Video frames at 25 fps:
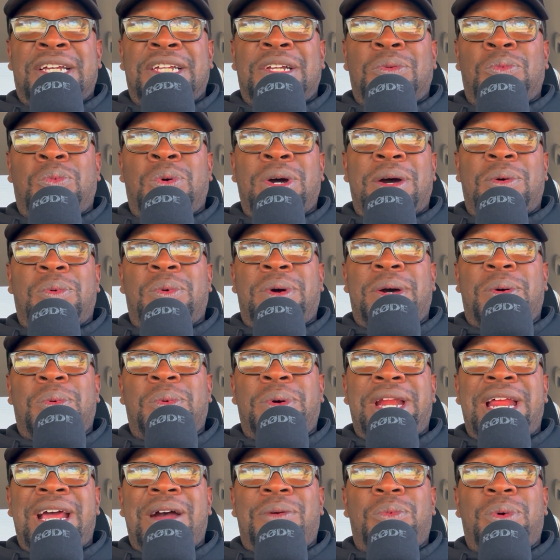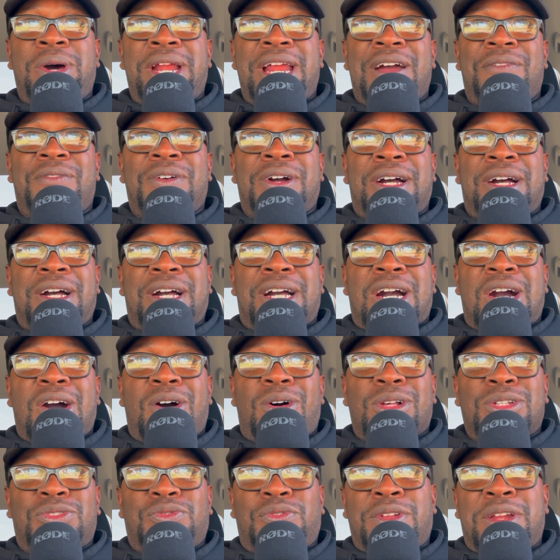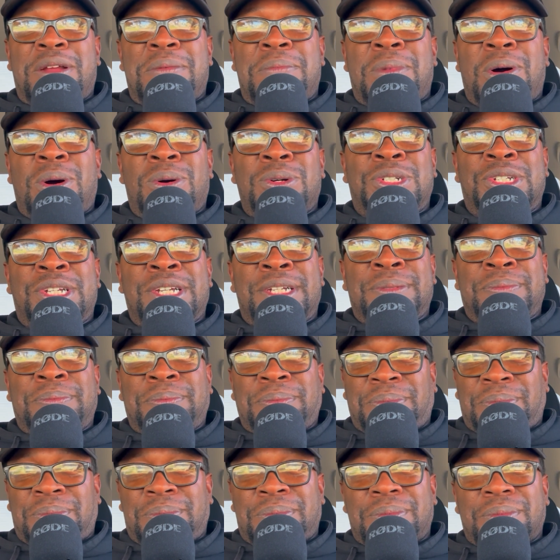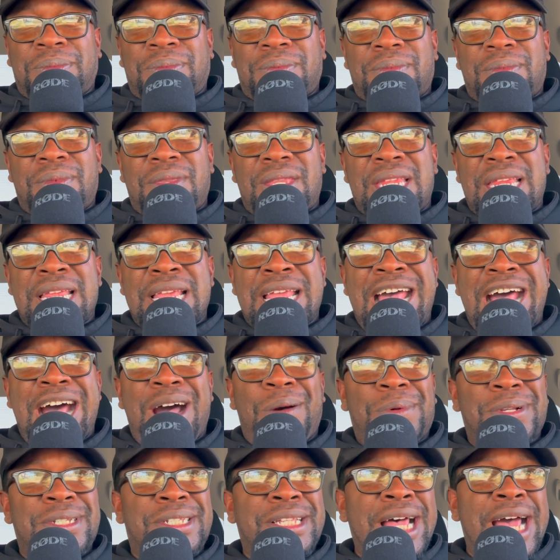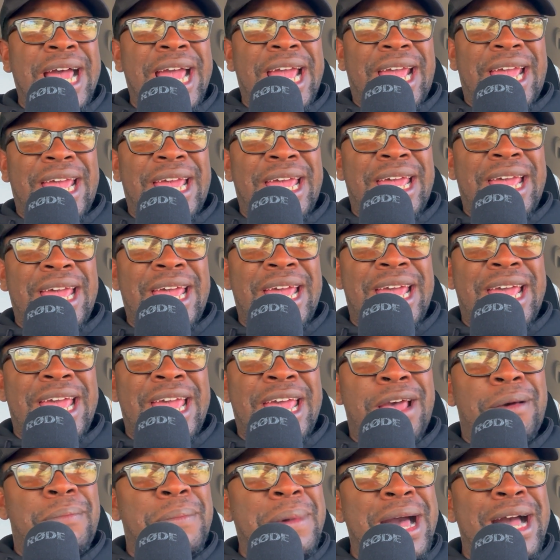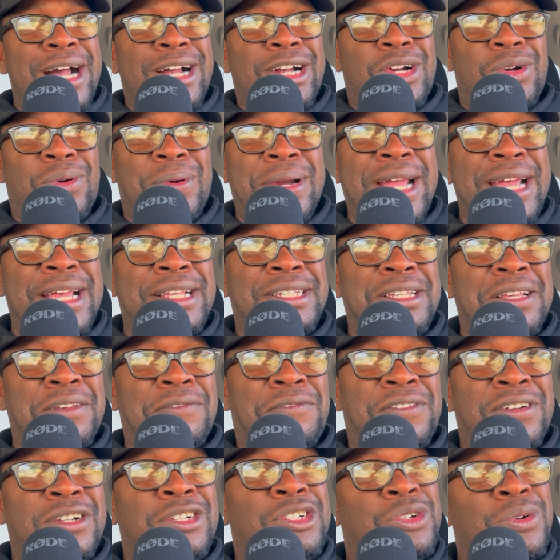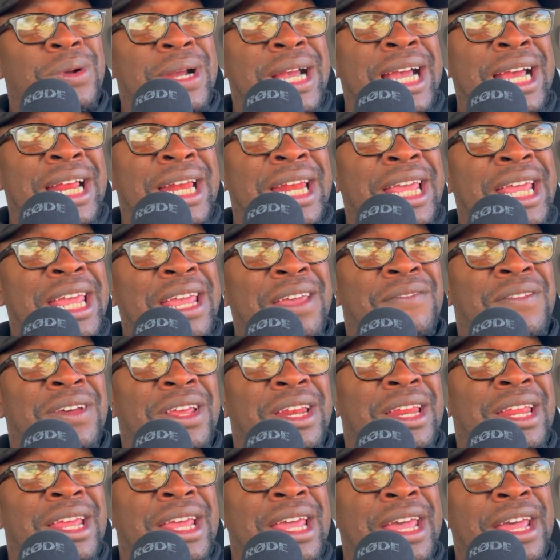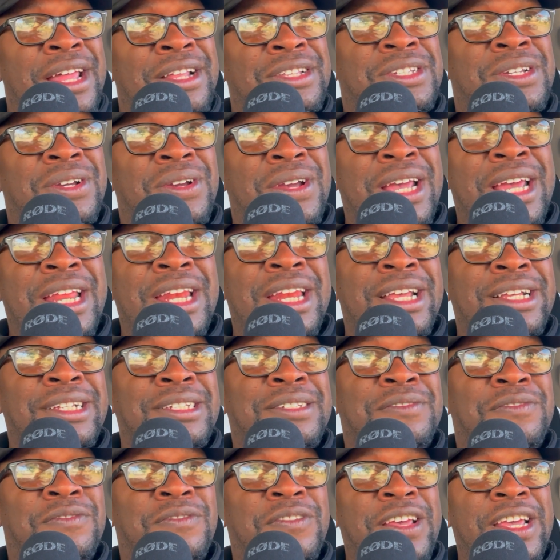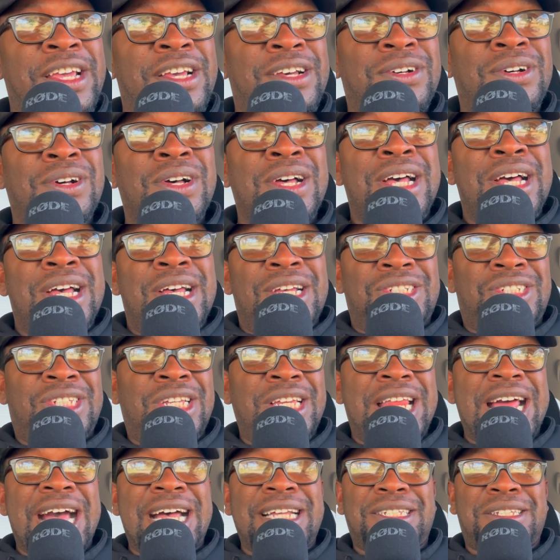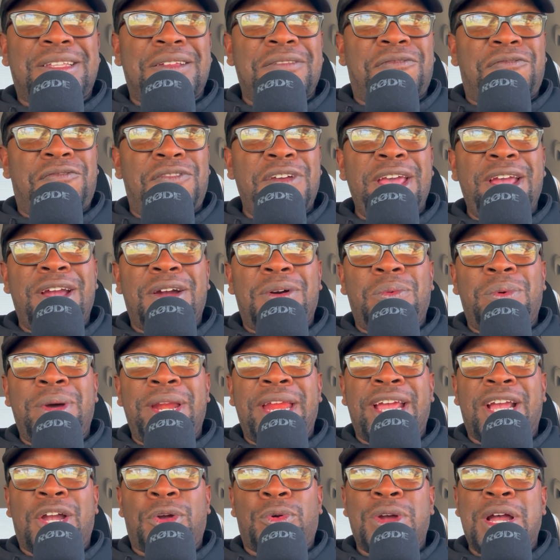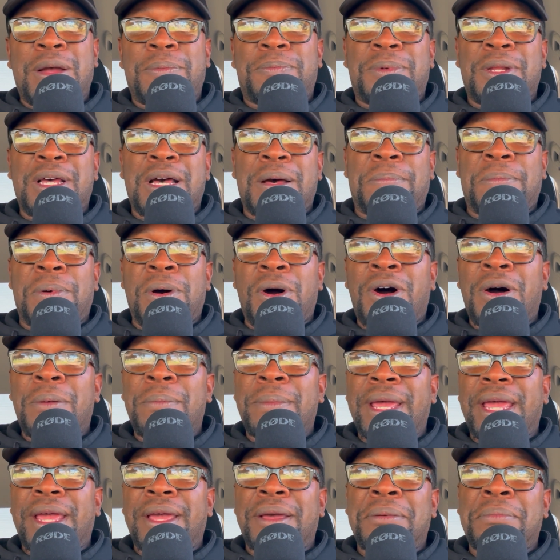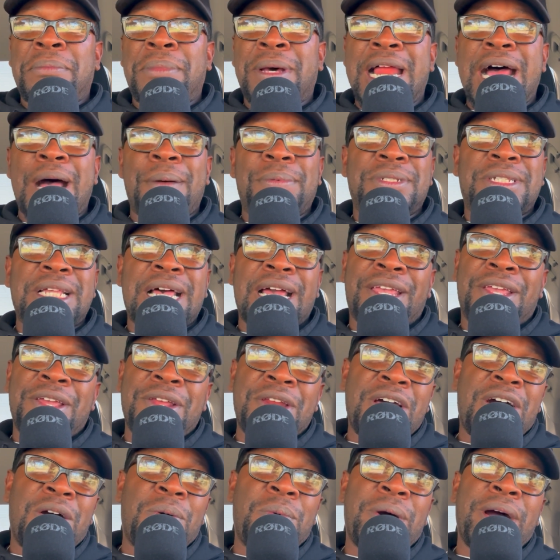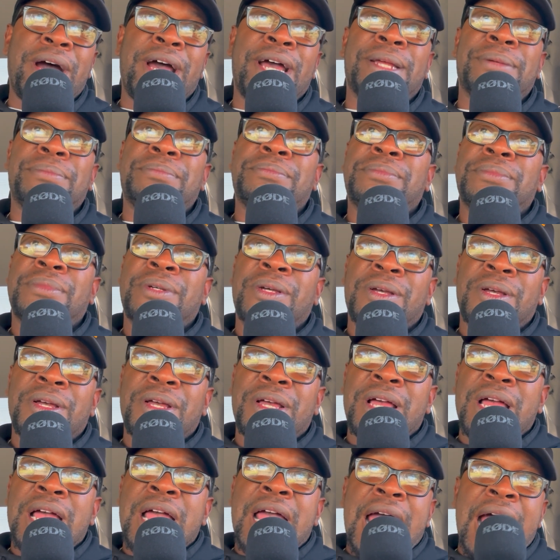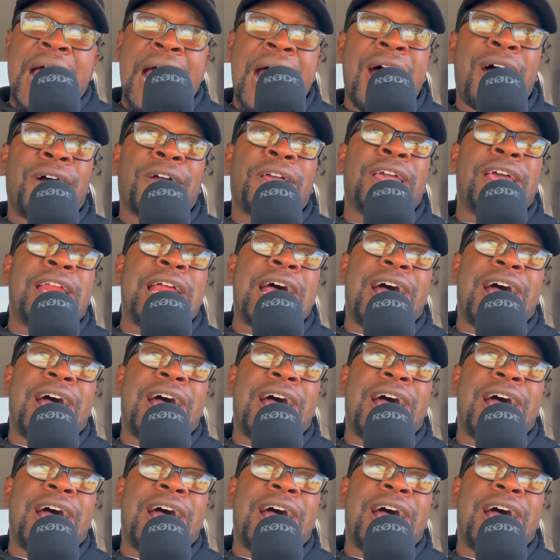Whatever calls for the motion. I was like, am I crazy for trying to even enter in this field? See, that's the fear when it crept up on me. But I was like, you know what? I'll get